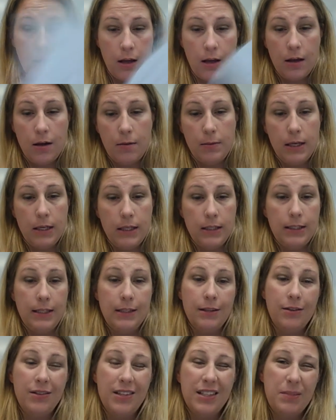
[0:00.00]
It
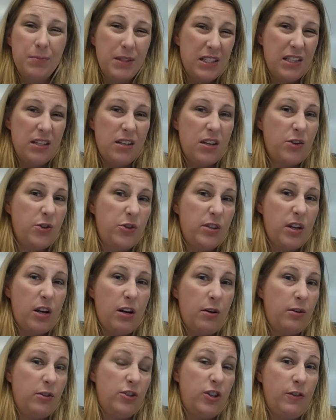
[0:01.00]
says Elizabeth
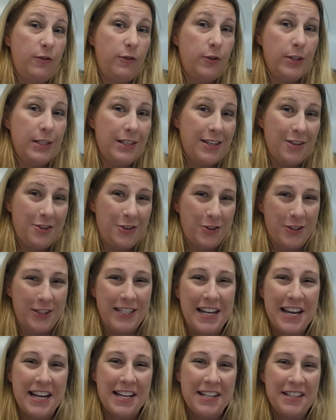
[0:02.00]
Jennifer didn't
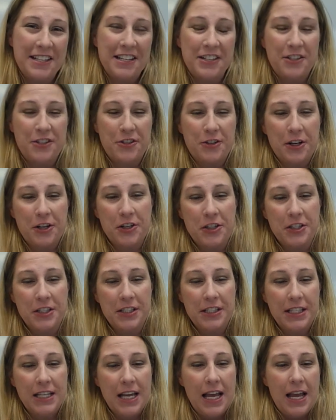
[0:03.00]
understand the
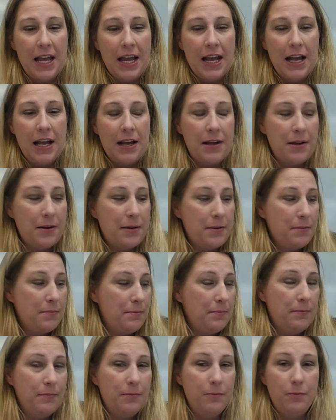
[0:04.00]
instructions
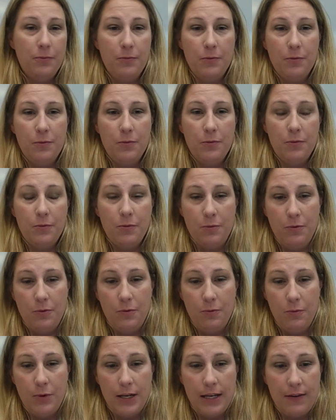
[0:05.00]

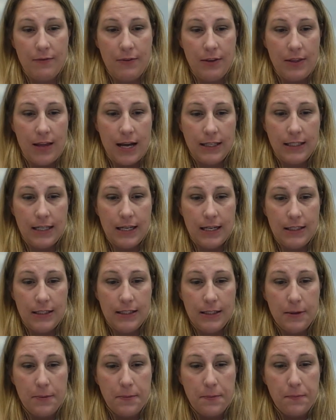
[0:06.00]
when given that
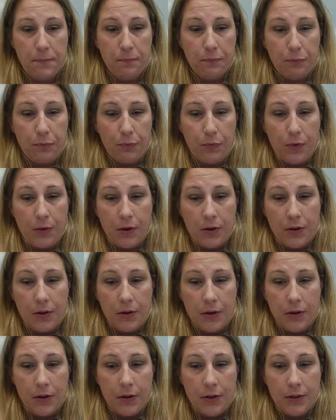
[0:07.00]
test,
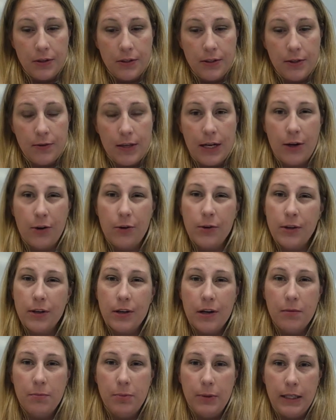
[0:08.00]
so they couldn't
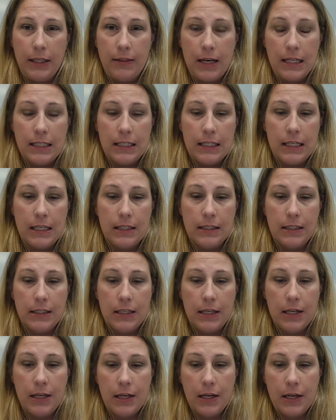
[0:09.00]
complete that test.